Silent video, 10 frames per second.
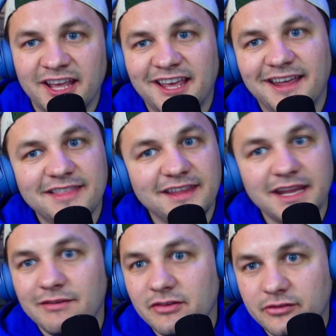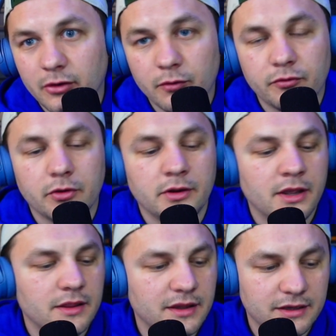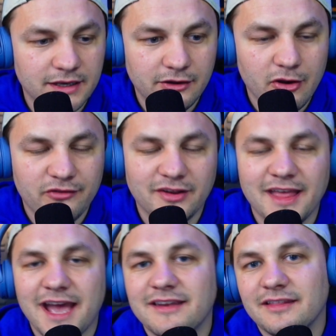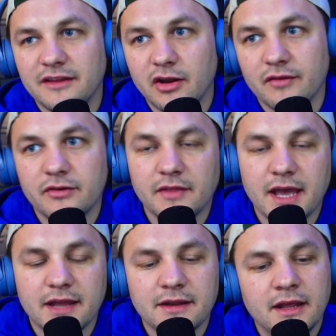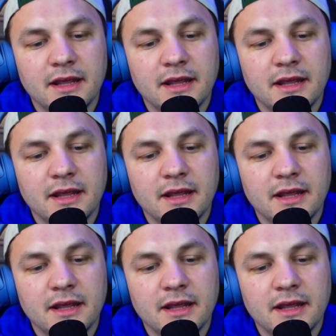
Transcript: And I think even so for the year after that and the year after that,